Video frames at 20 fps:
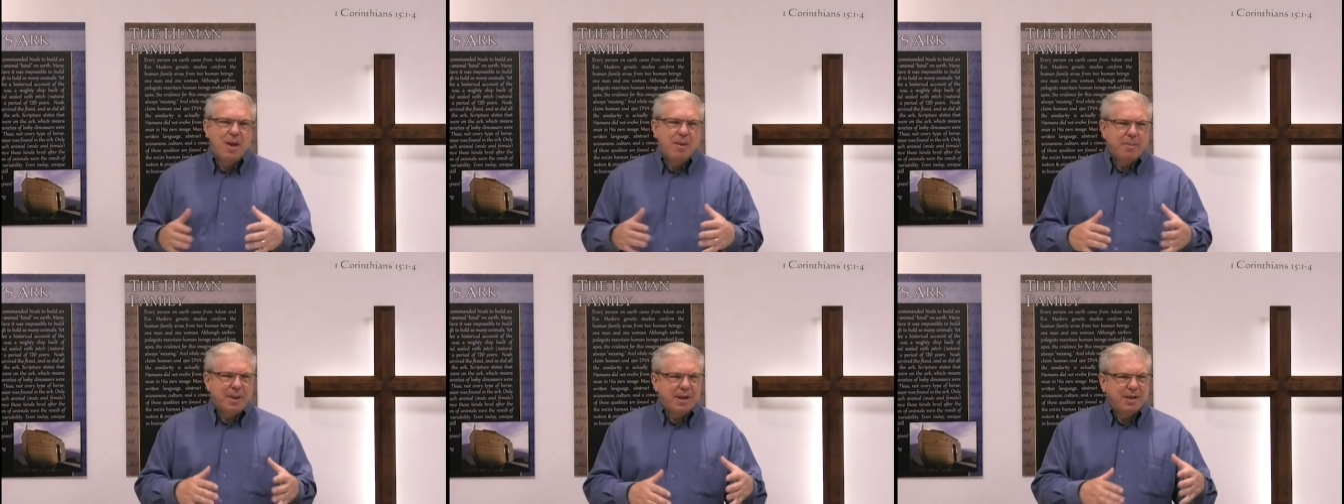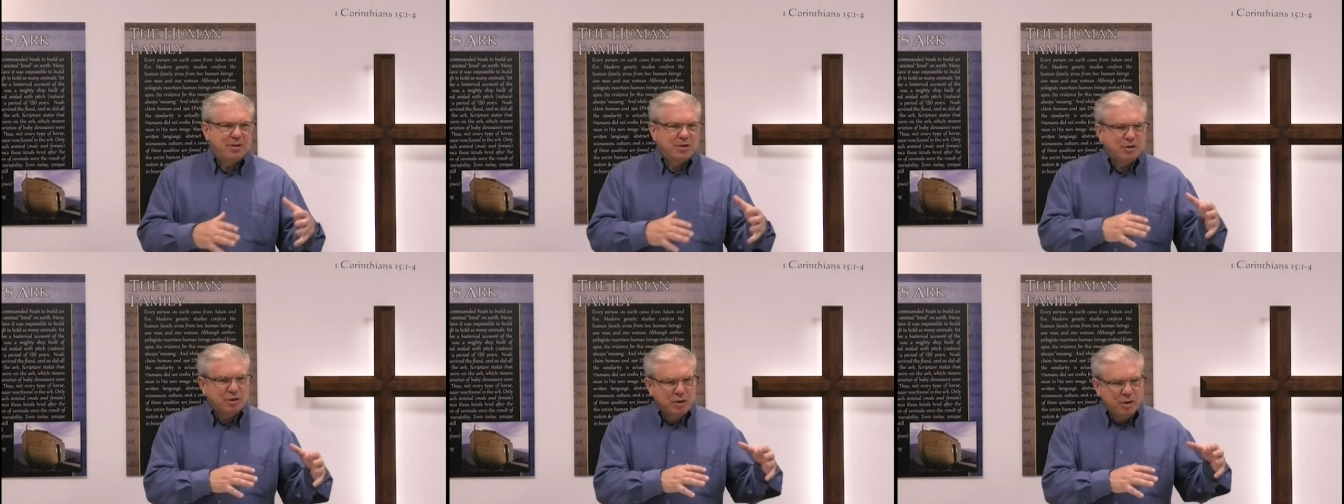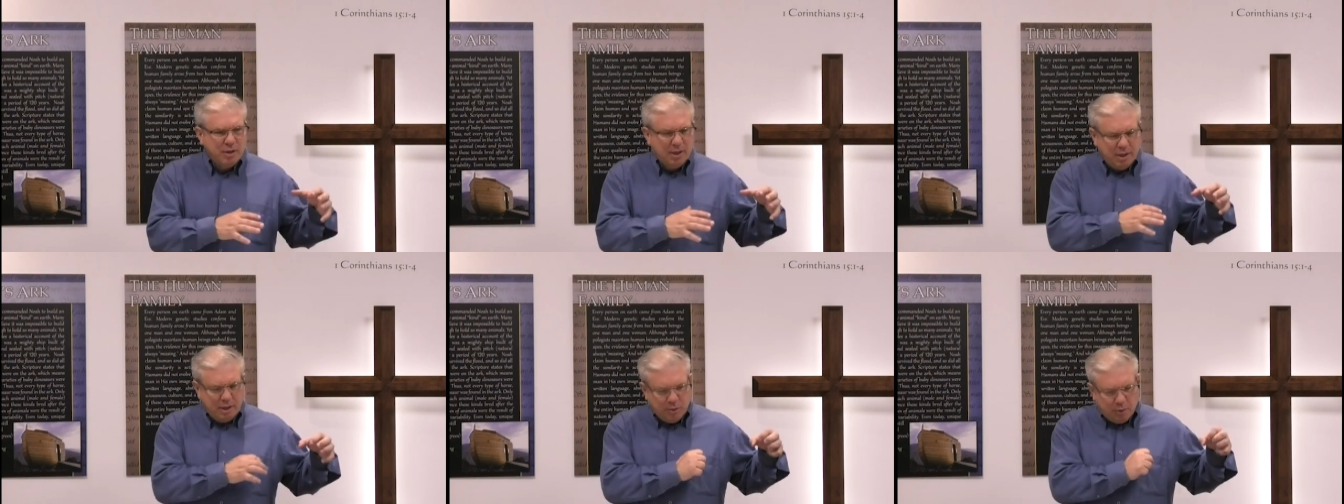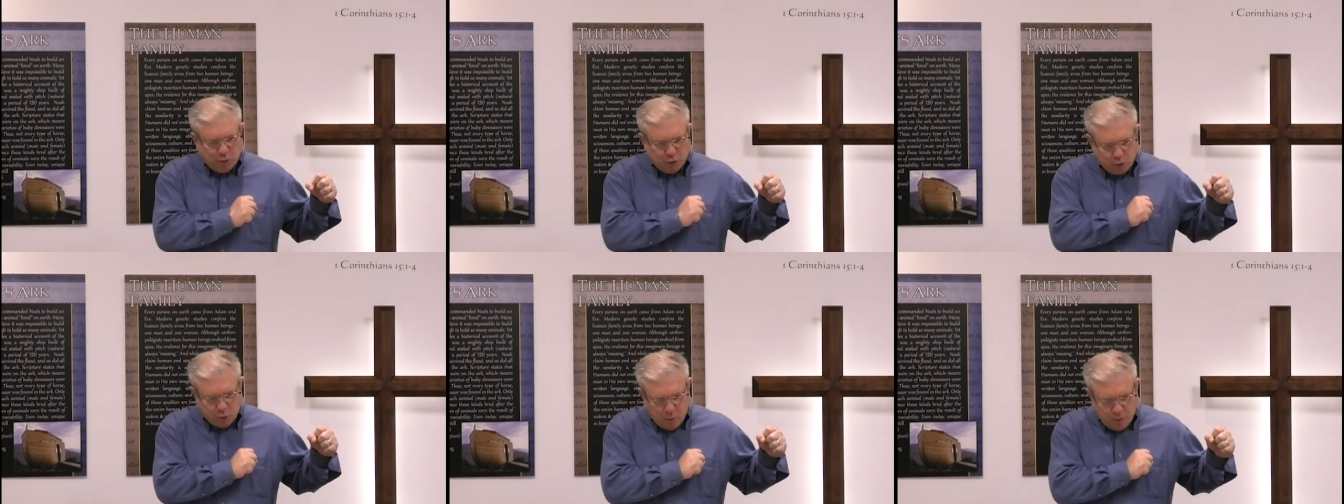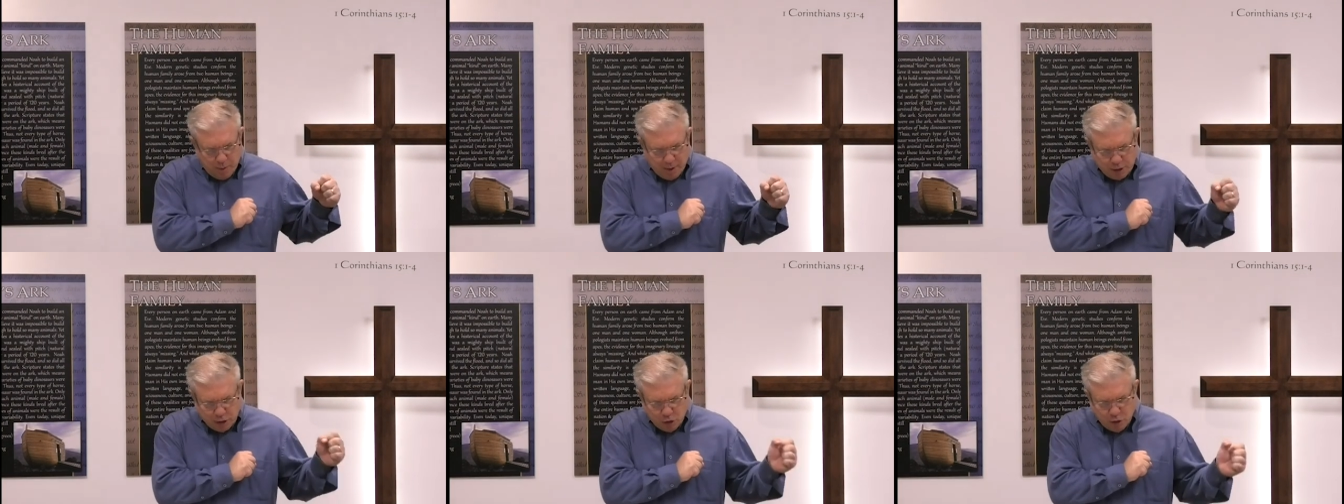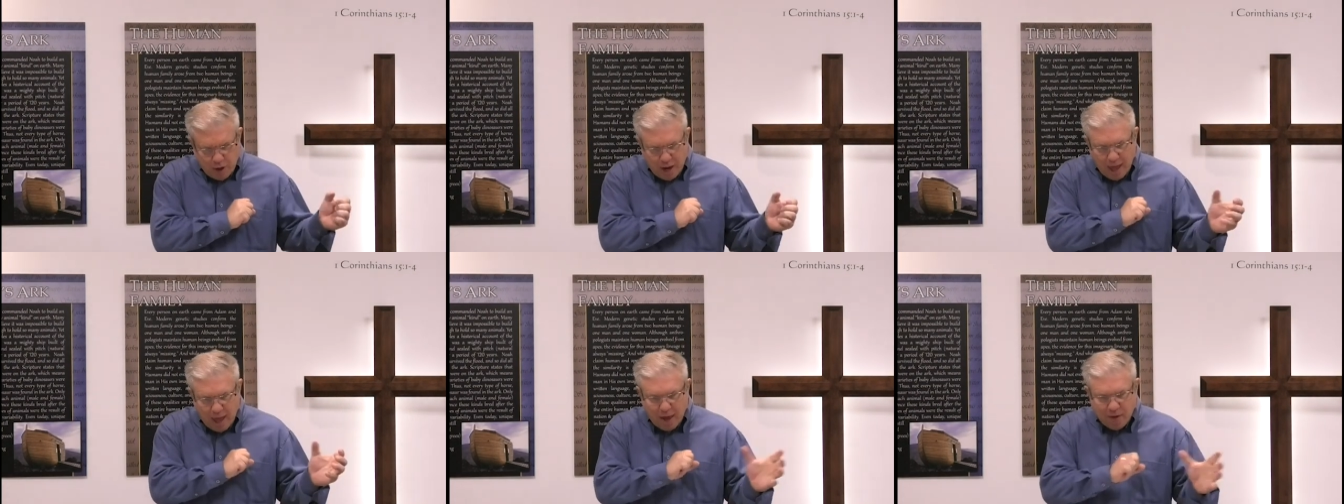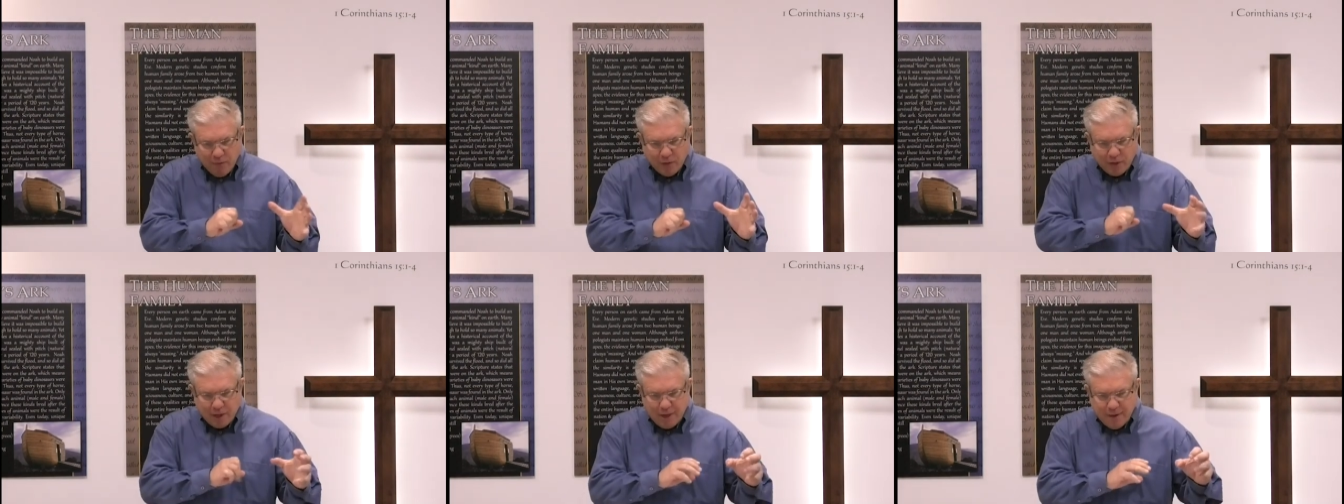because just want to make sure
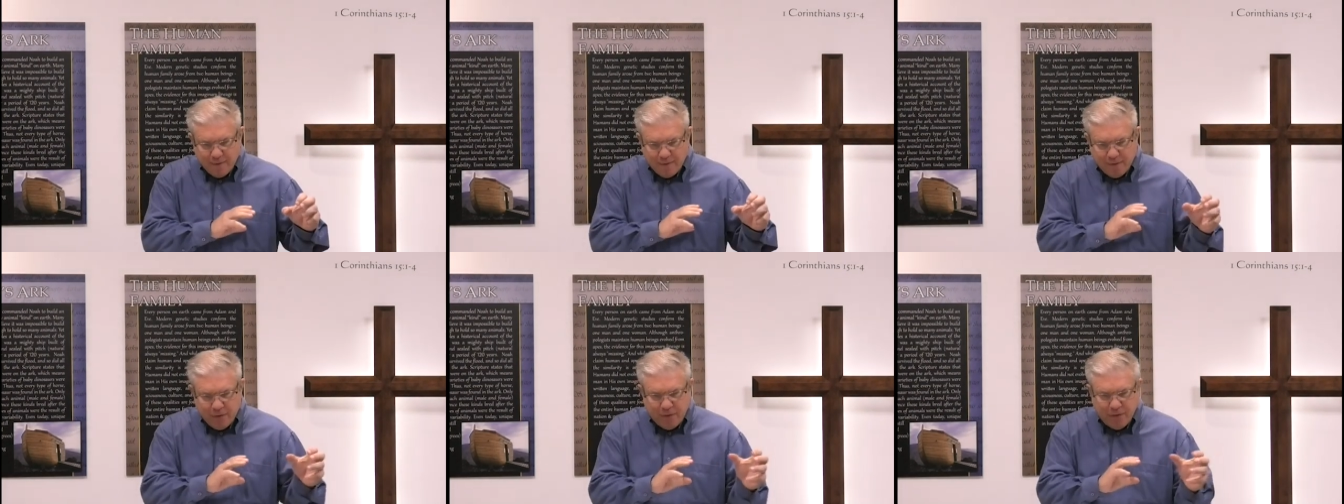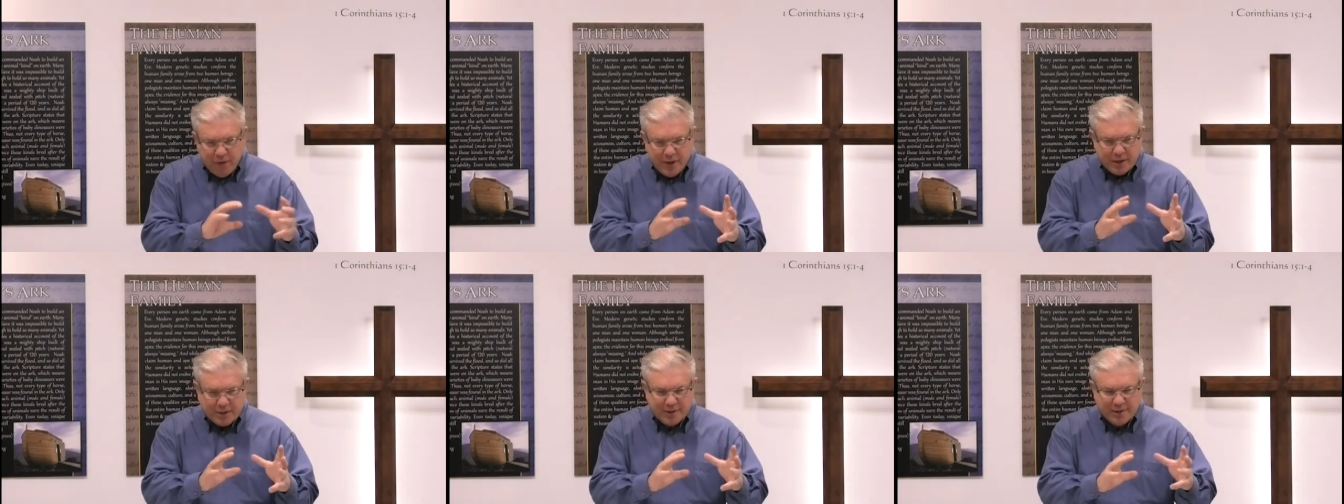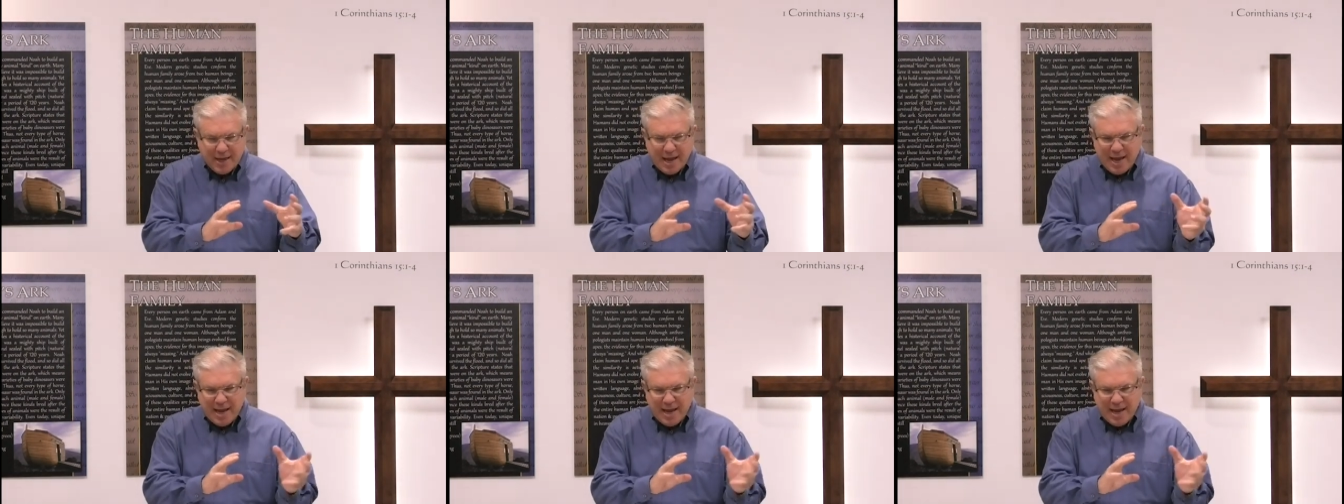everything fits